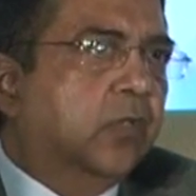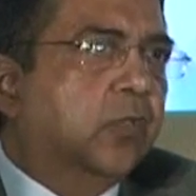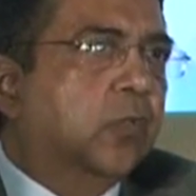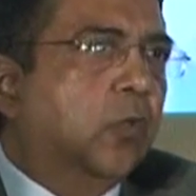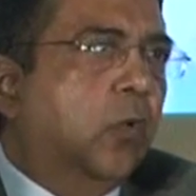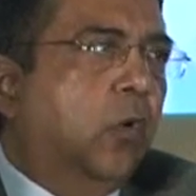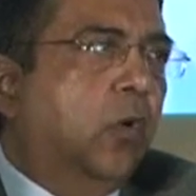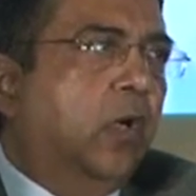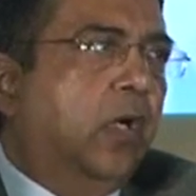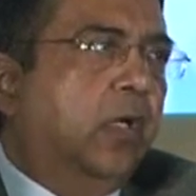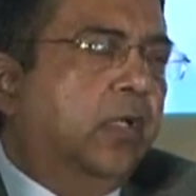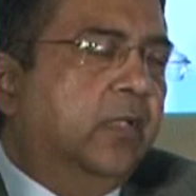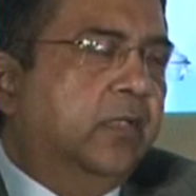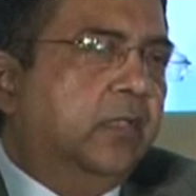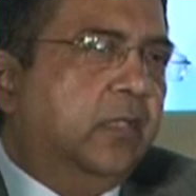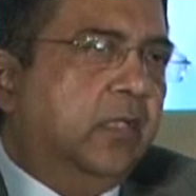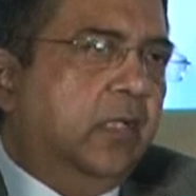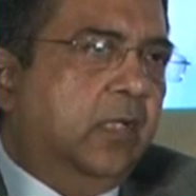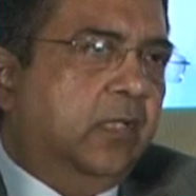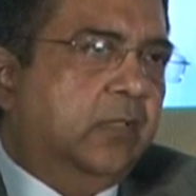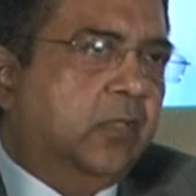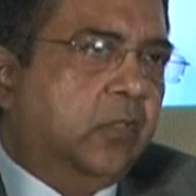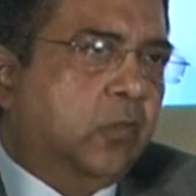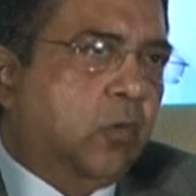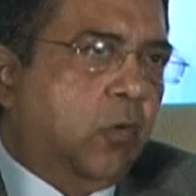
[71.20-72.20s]
So a,
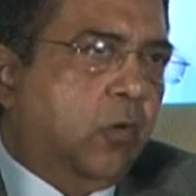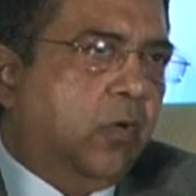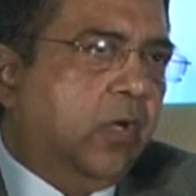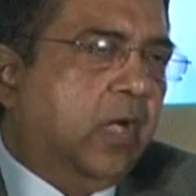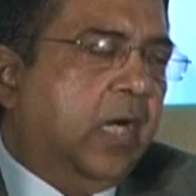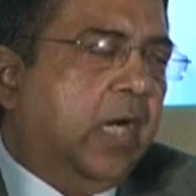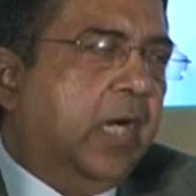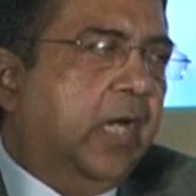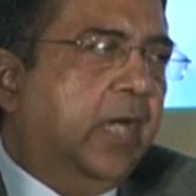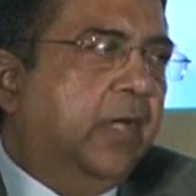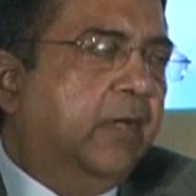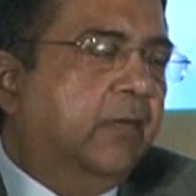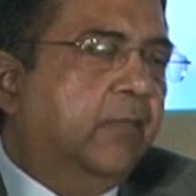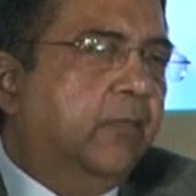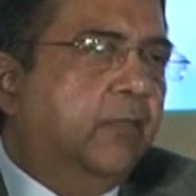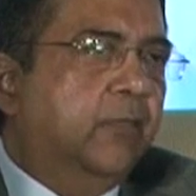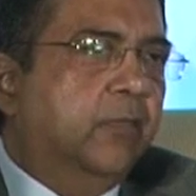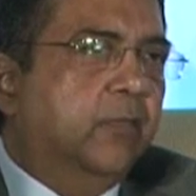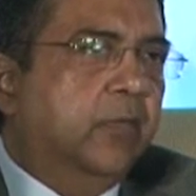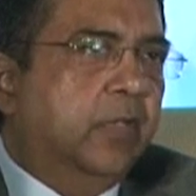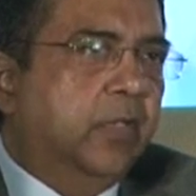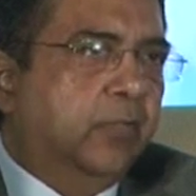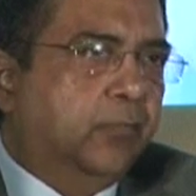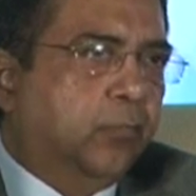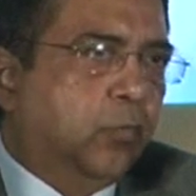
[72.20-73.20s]
a store guy,
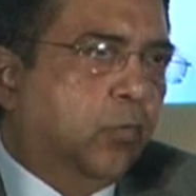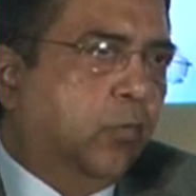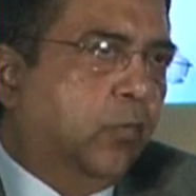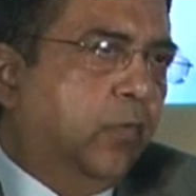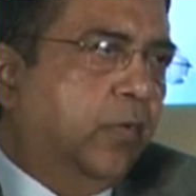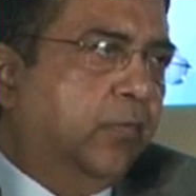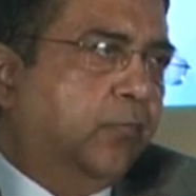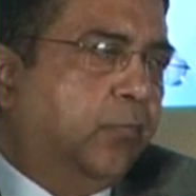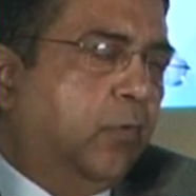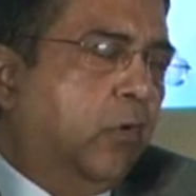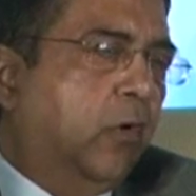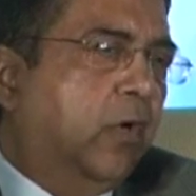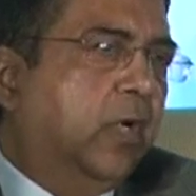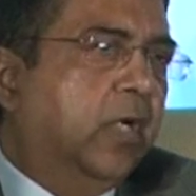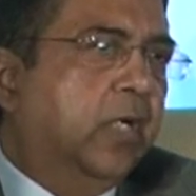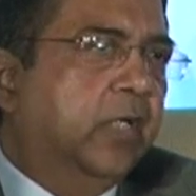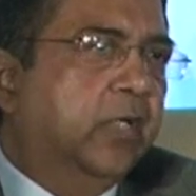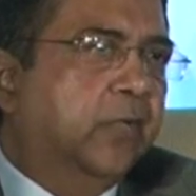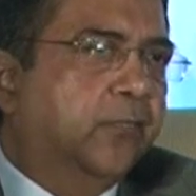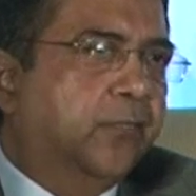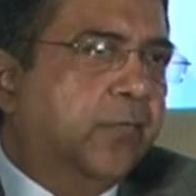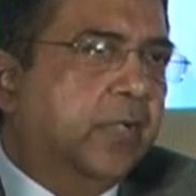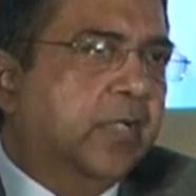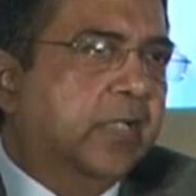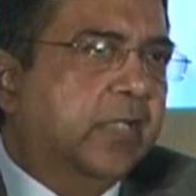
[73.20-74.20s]
if you, if you are a
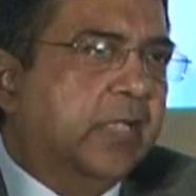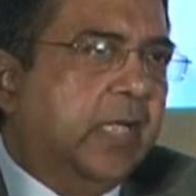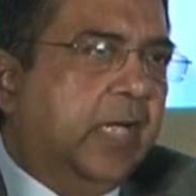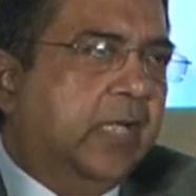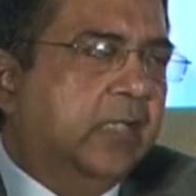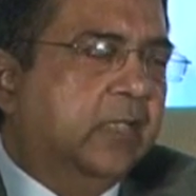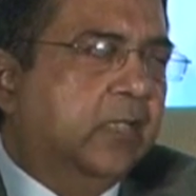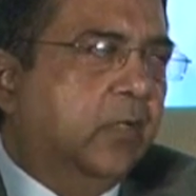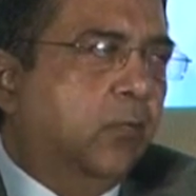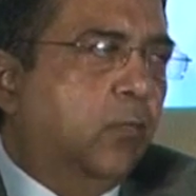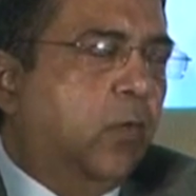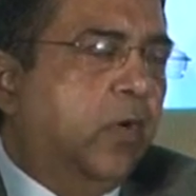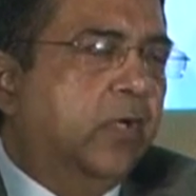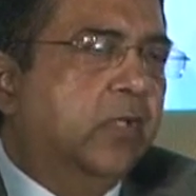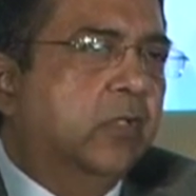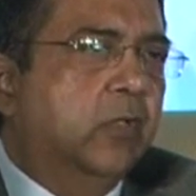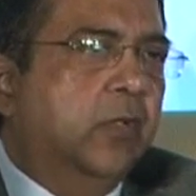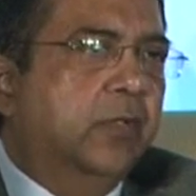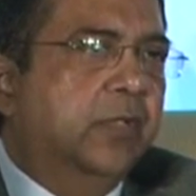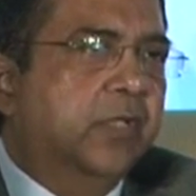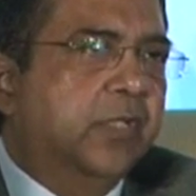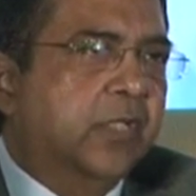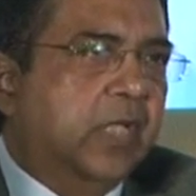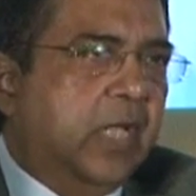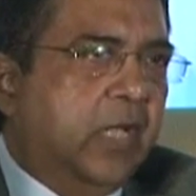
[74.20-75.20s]
different size than what is
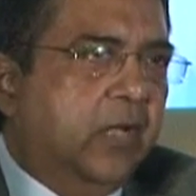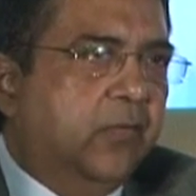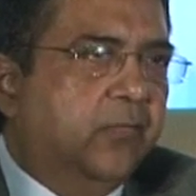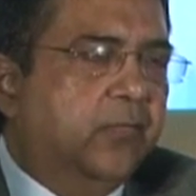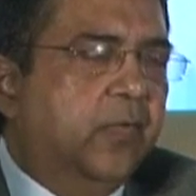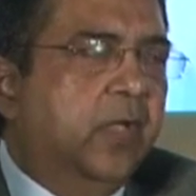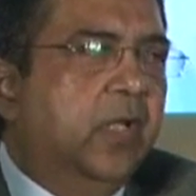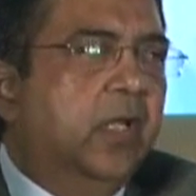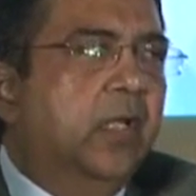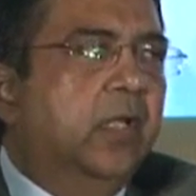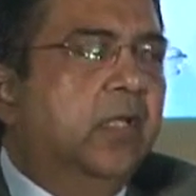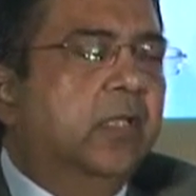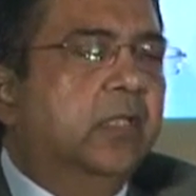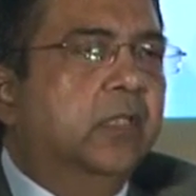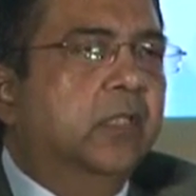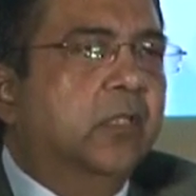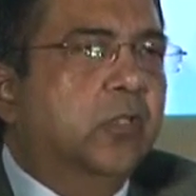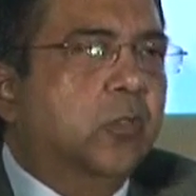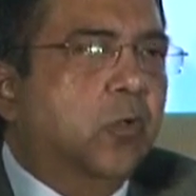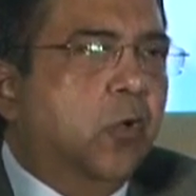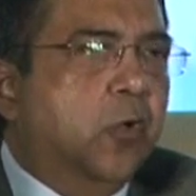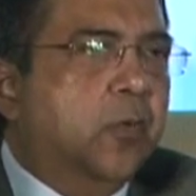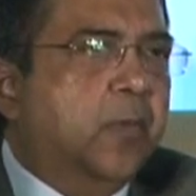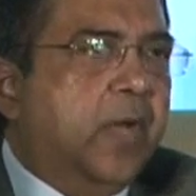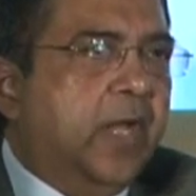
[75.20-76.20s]
on the shelf, the
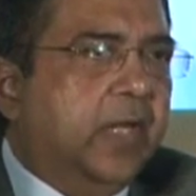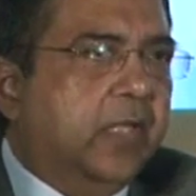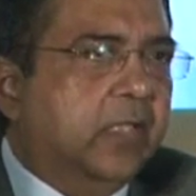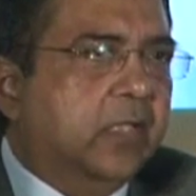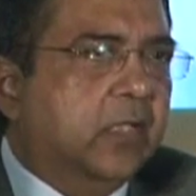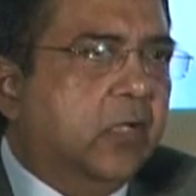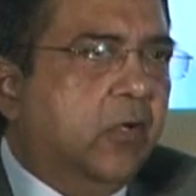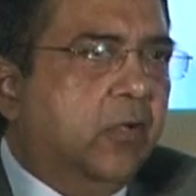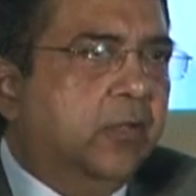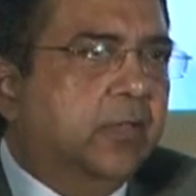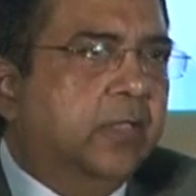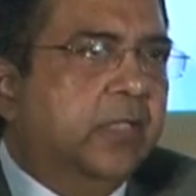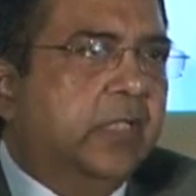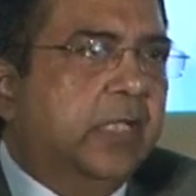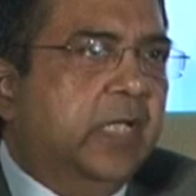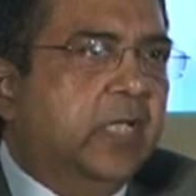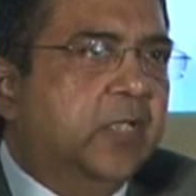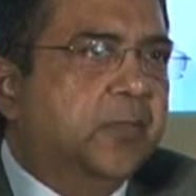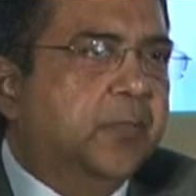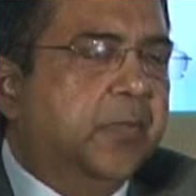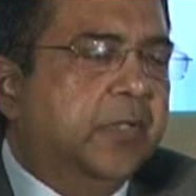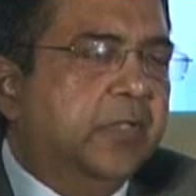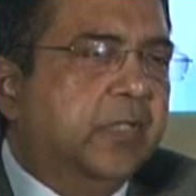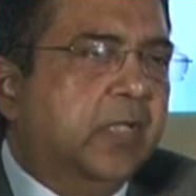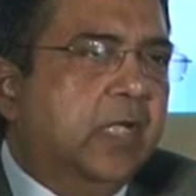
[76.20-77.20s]
store manager or the
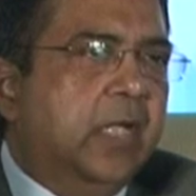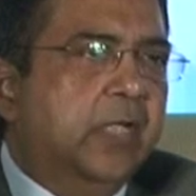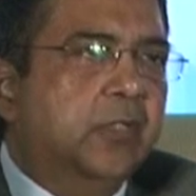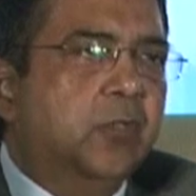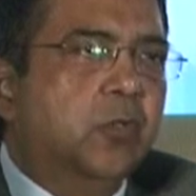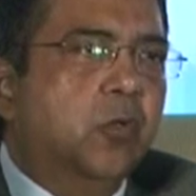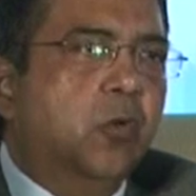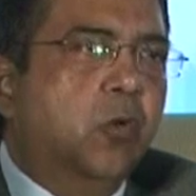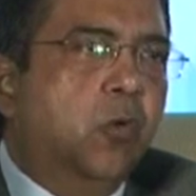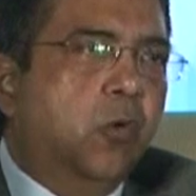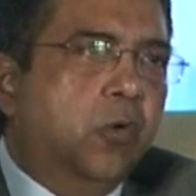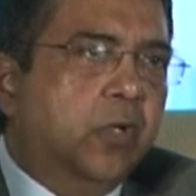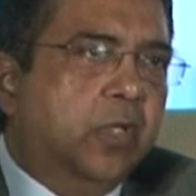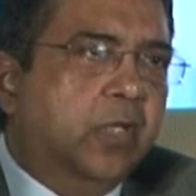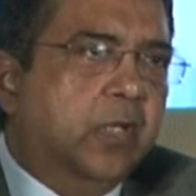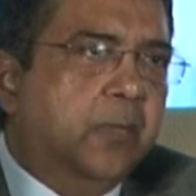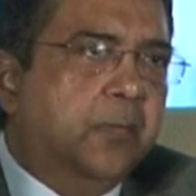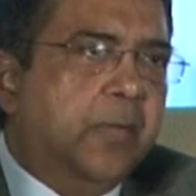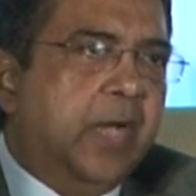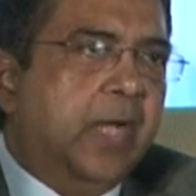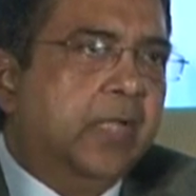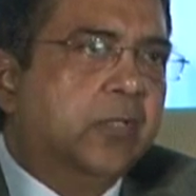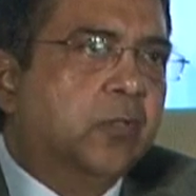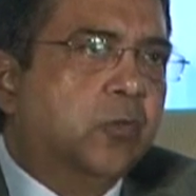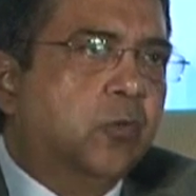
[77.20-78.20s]
salesperson has to go to the
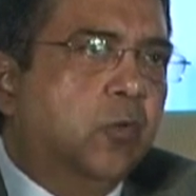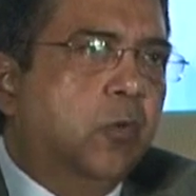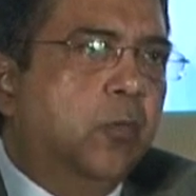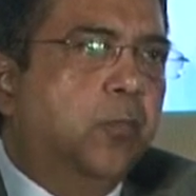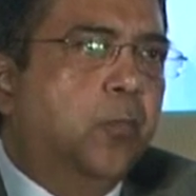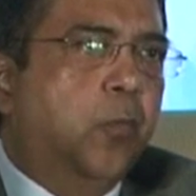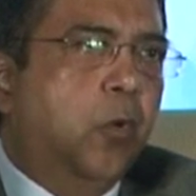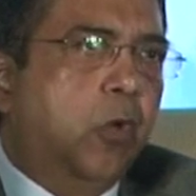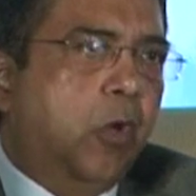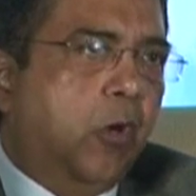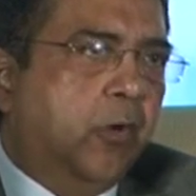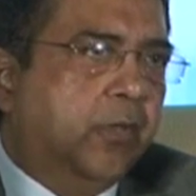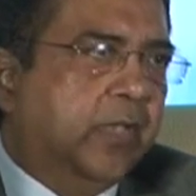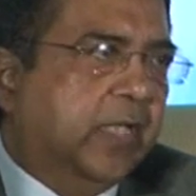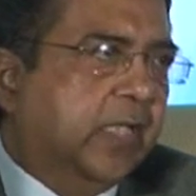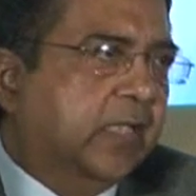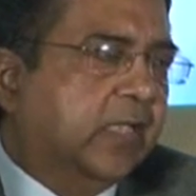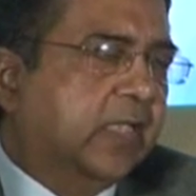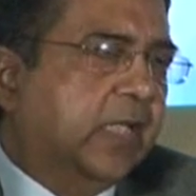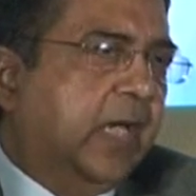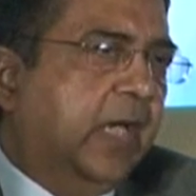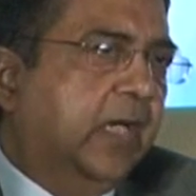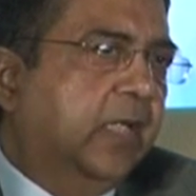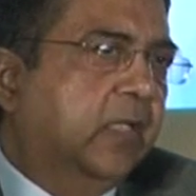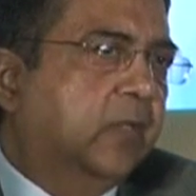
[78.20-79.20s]
back store, pull out their
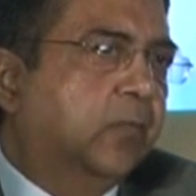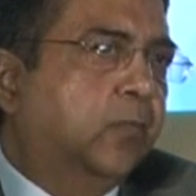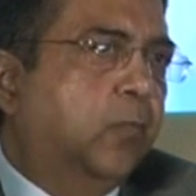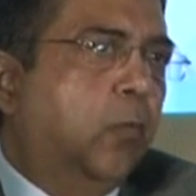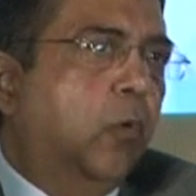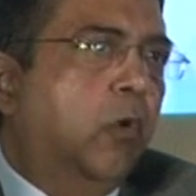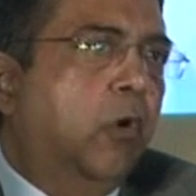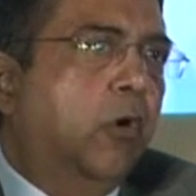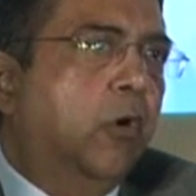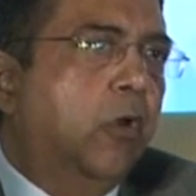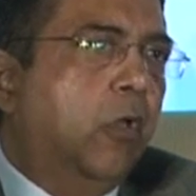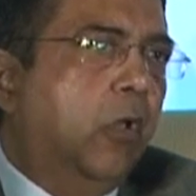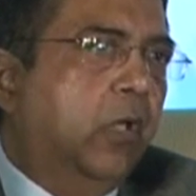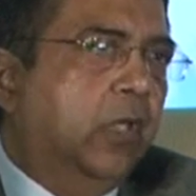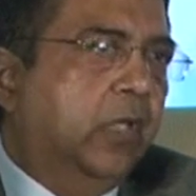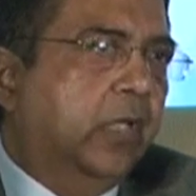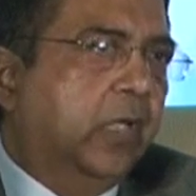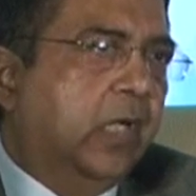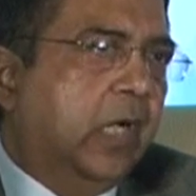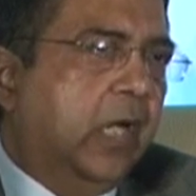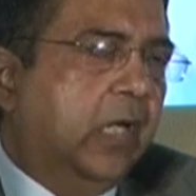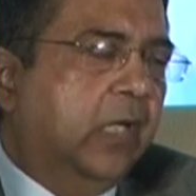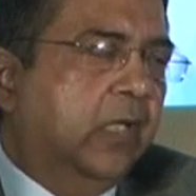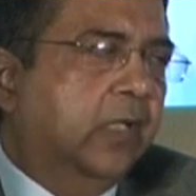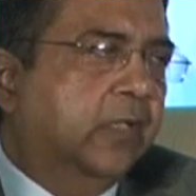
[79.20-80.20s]
size, pull out all the
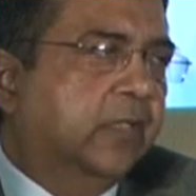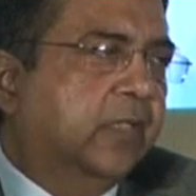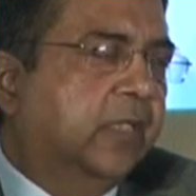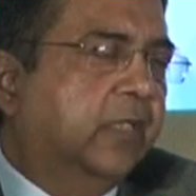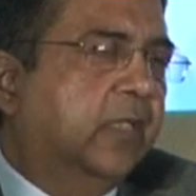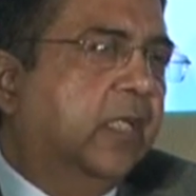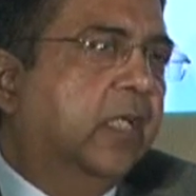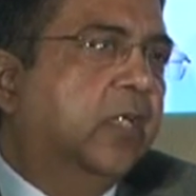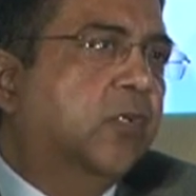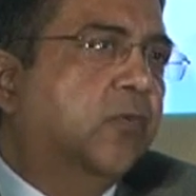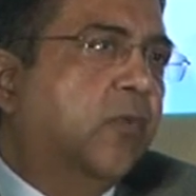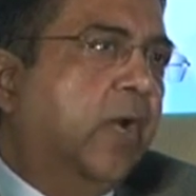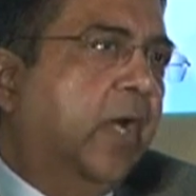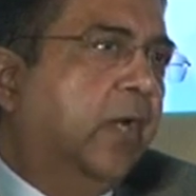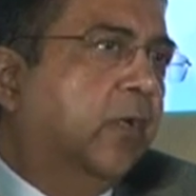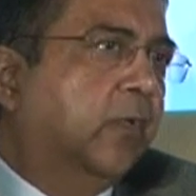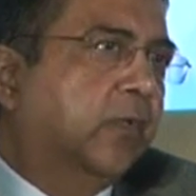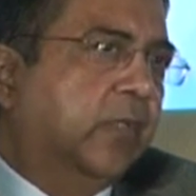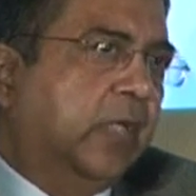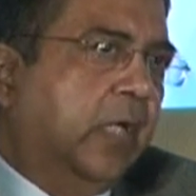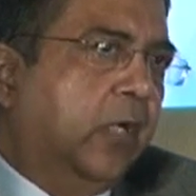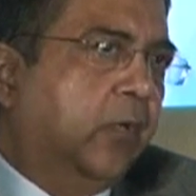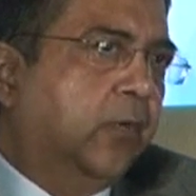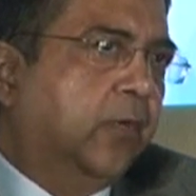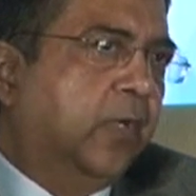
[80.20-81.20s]
colors and then try to
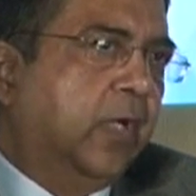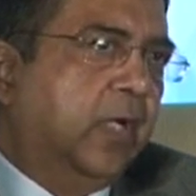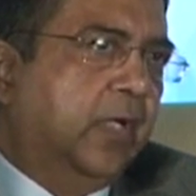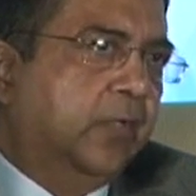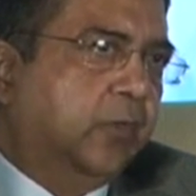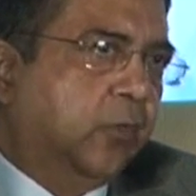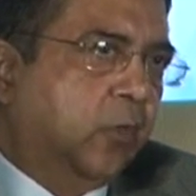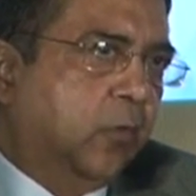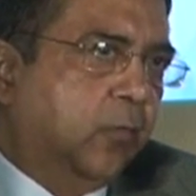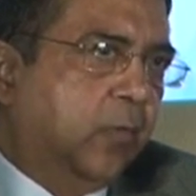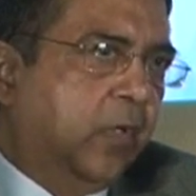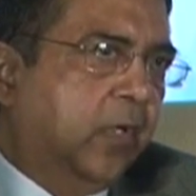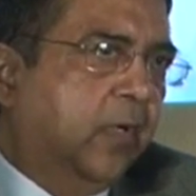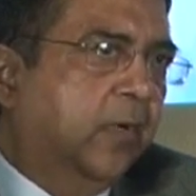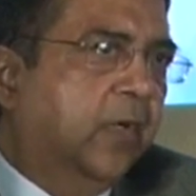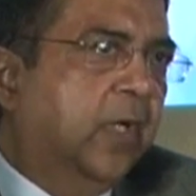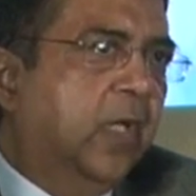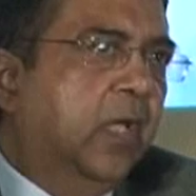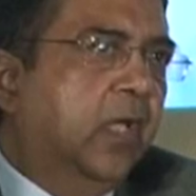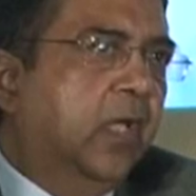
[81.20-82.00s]
sell to the consumer.